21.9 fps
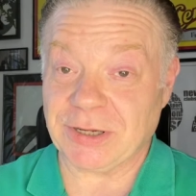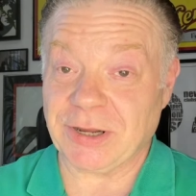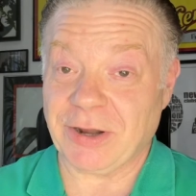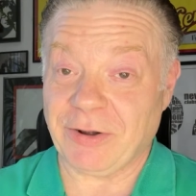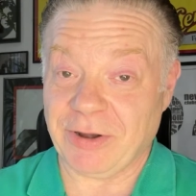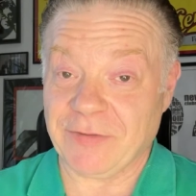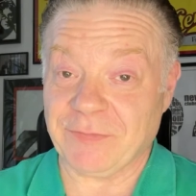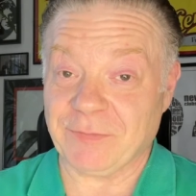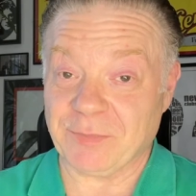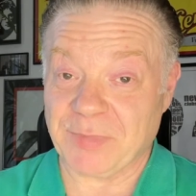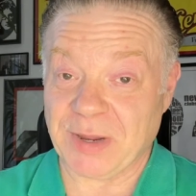are
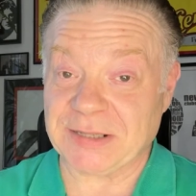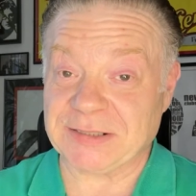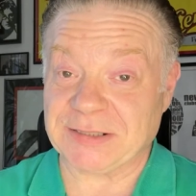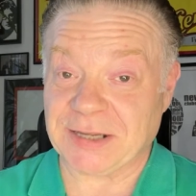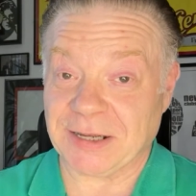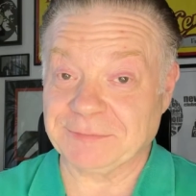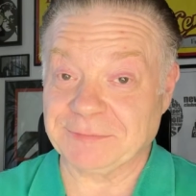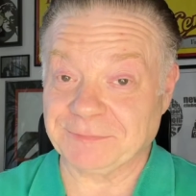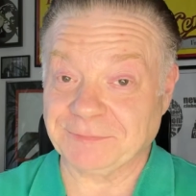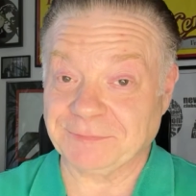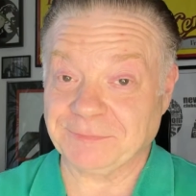even
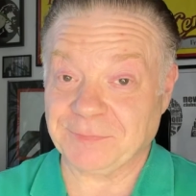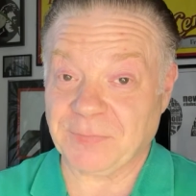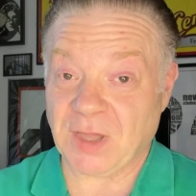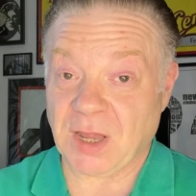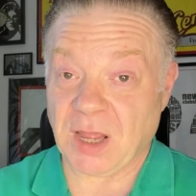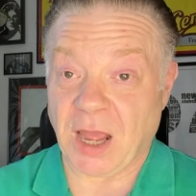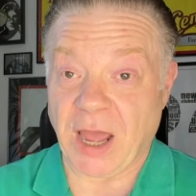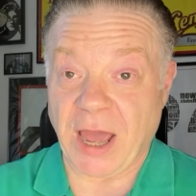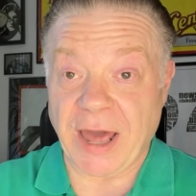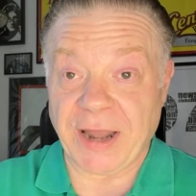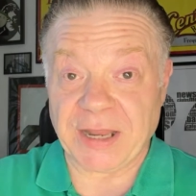better.
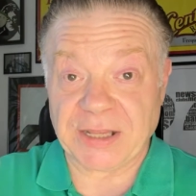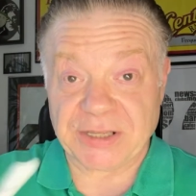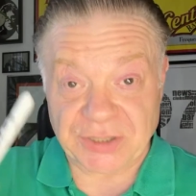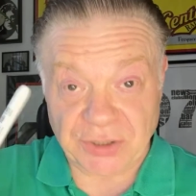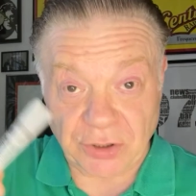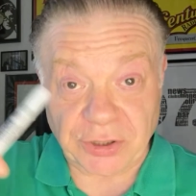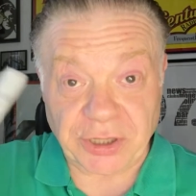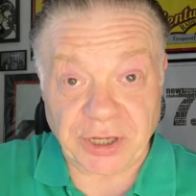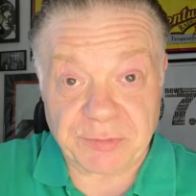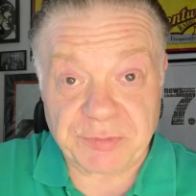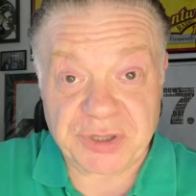And it's
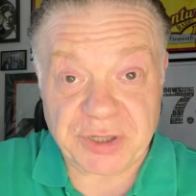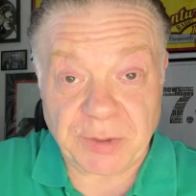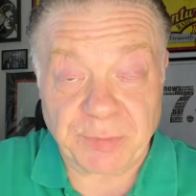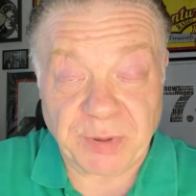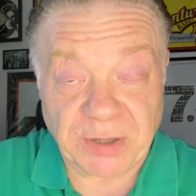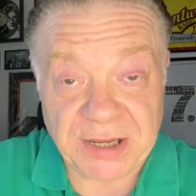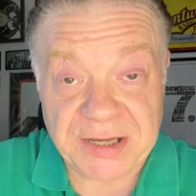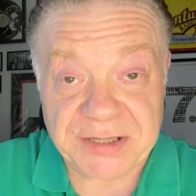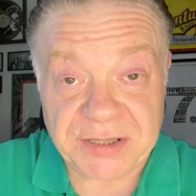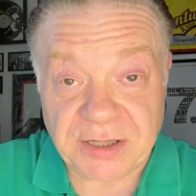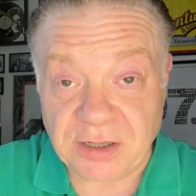Nottinghamshire
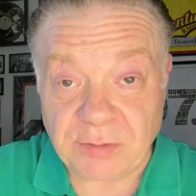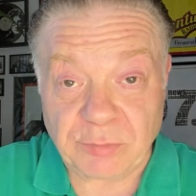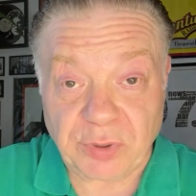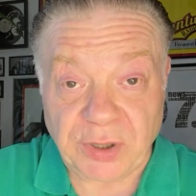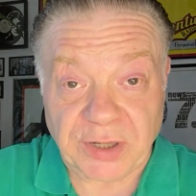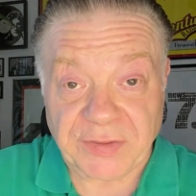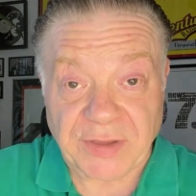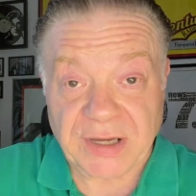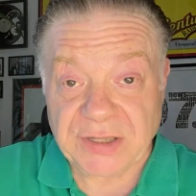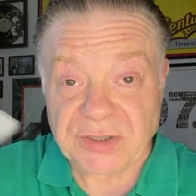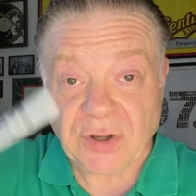Police that can
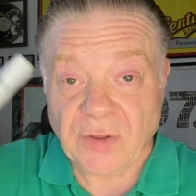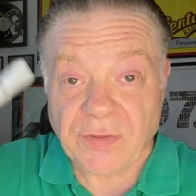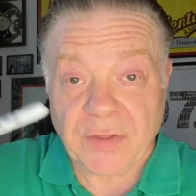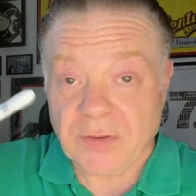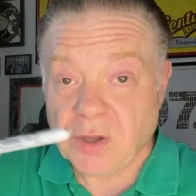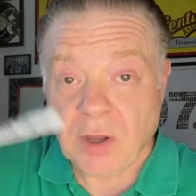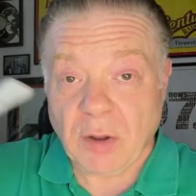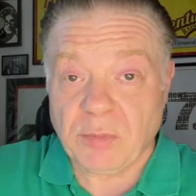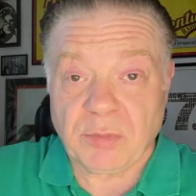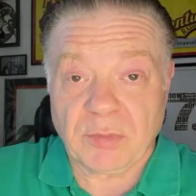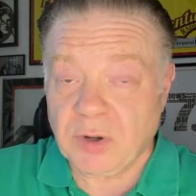bring these.
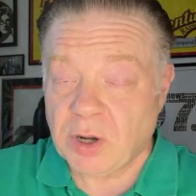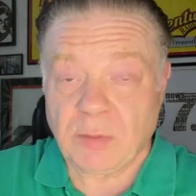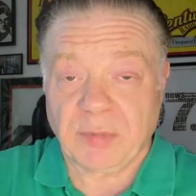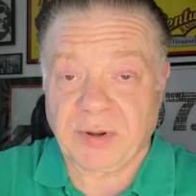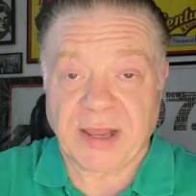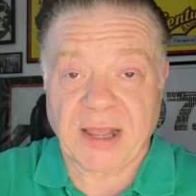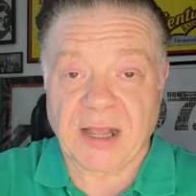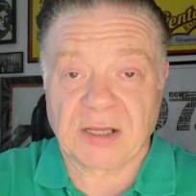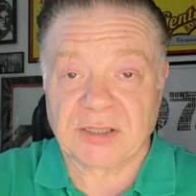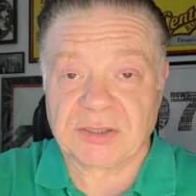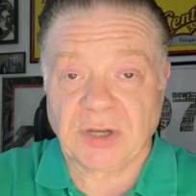
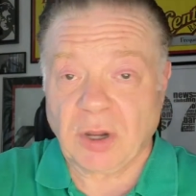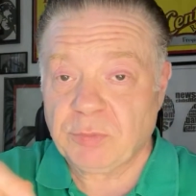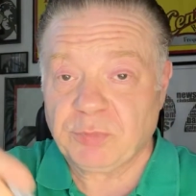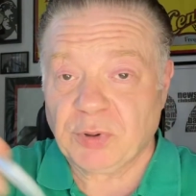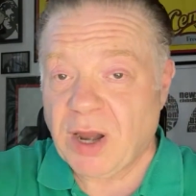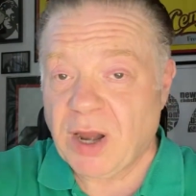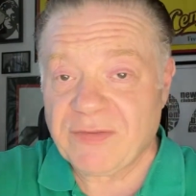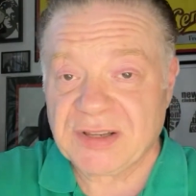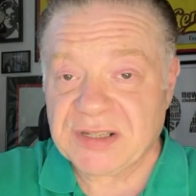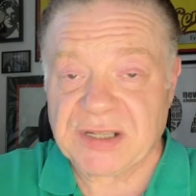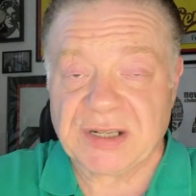Nobody else, no
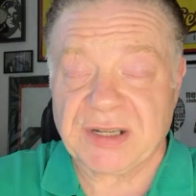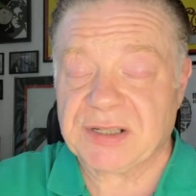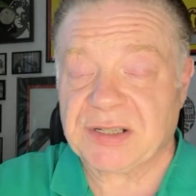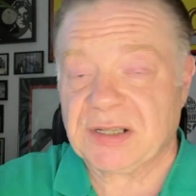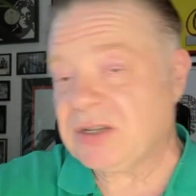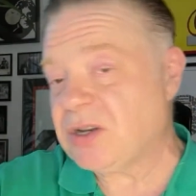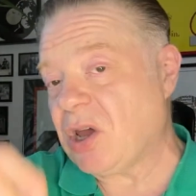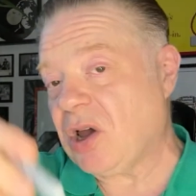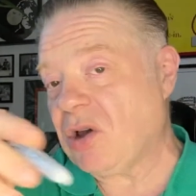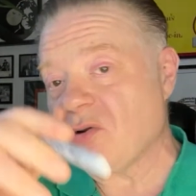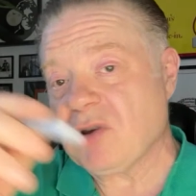private
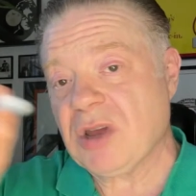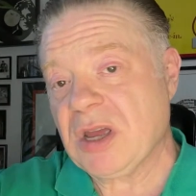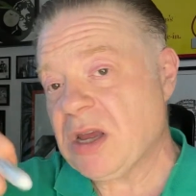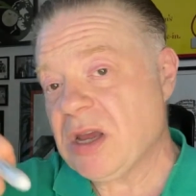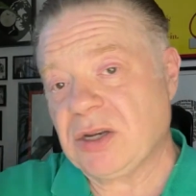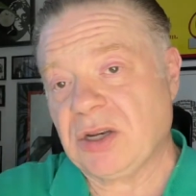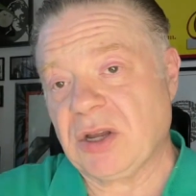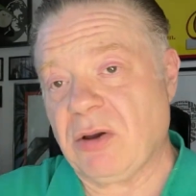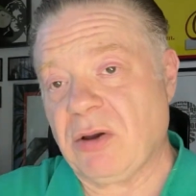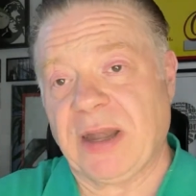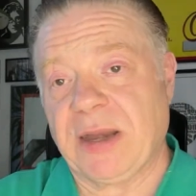citizen, no
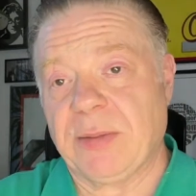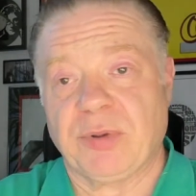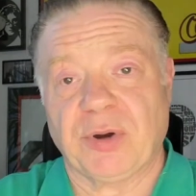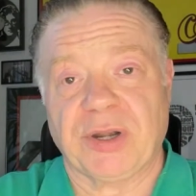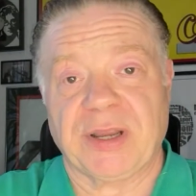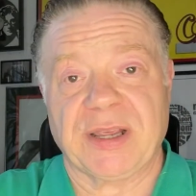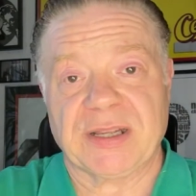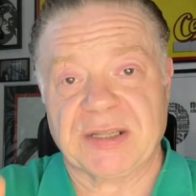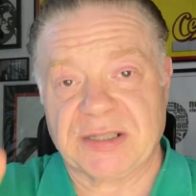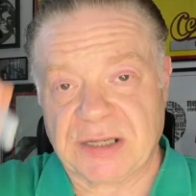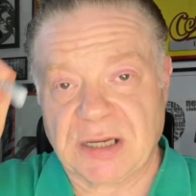
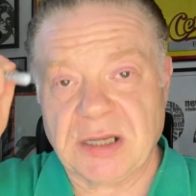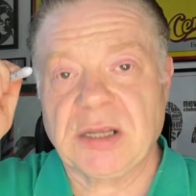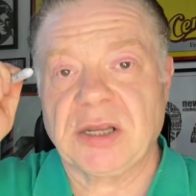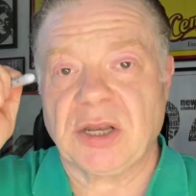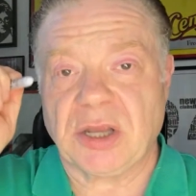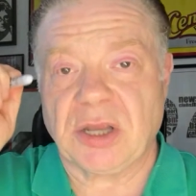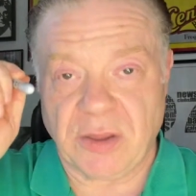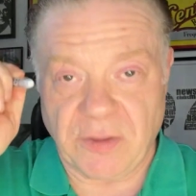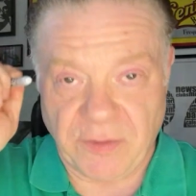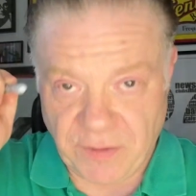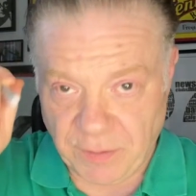anybody. It's
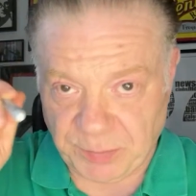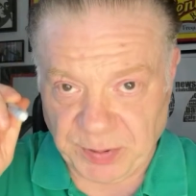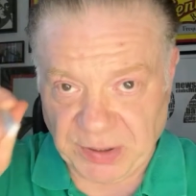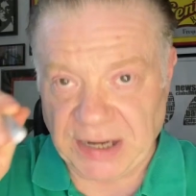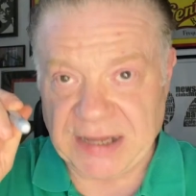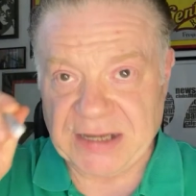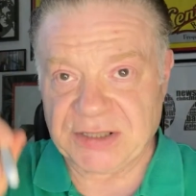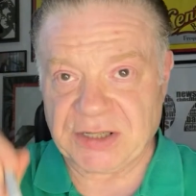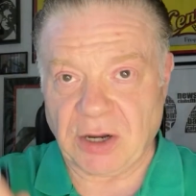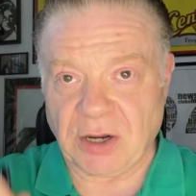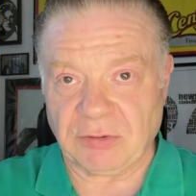the
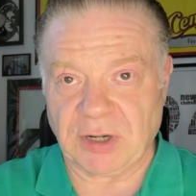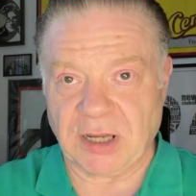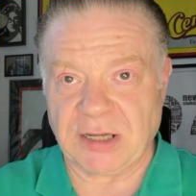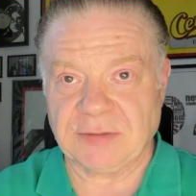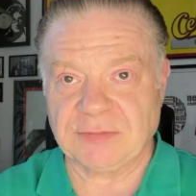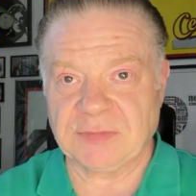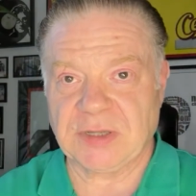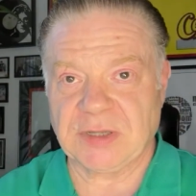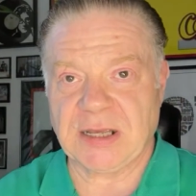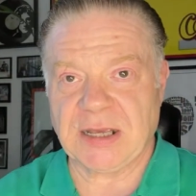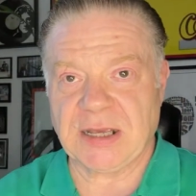police only.
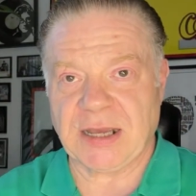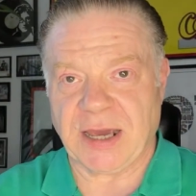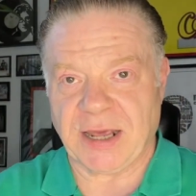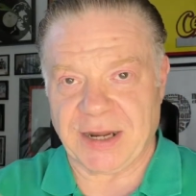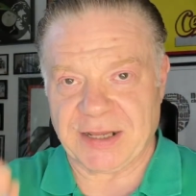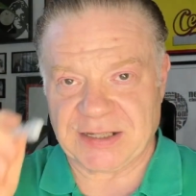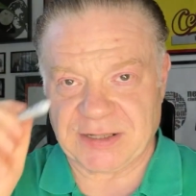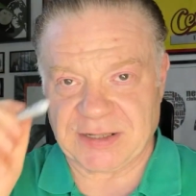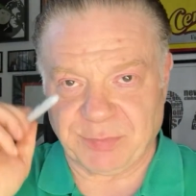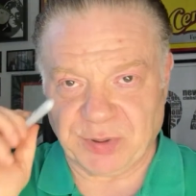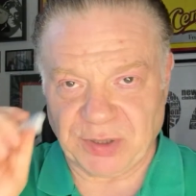And
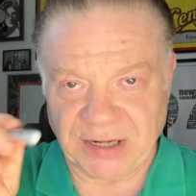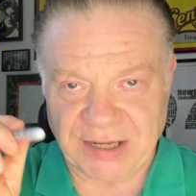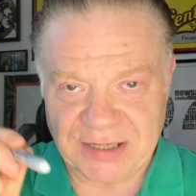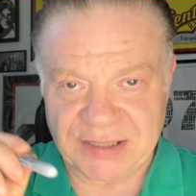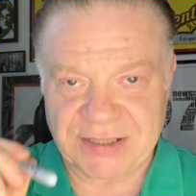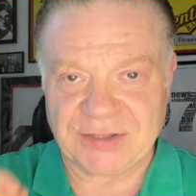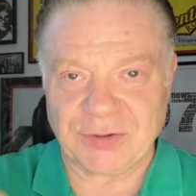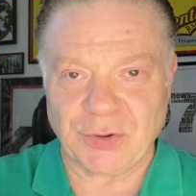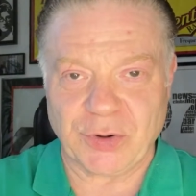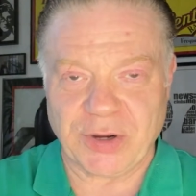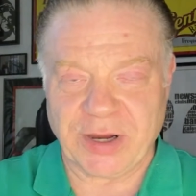it's a
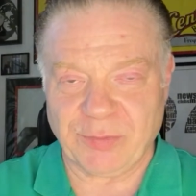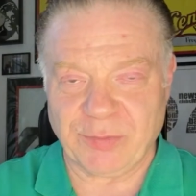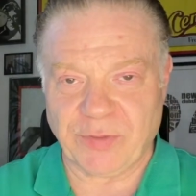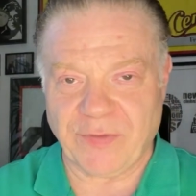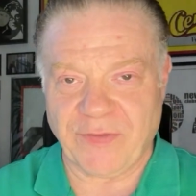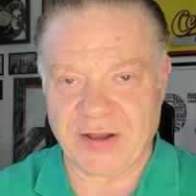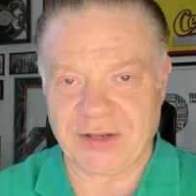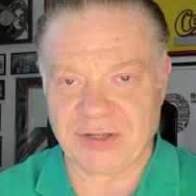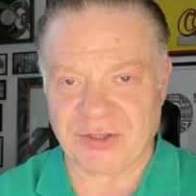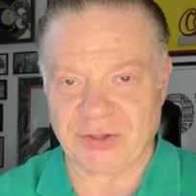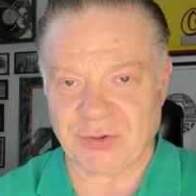police stalking
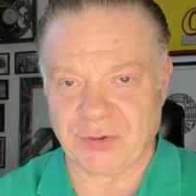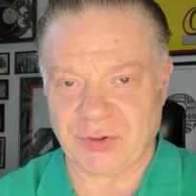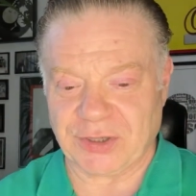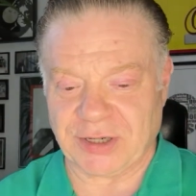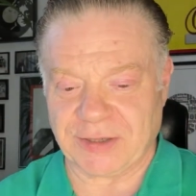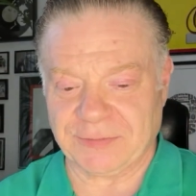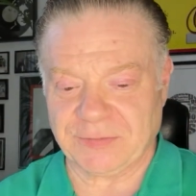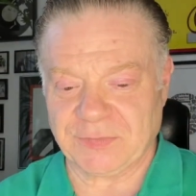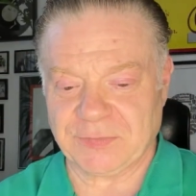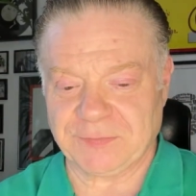prevention order.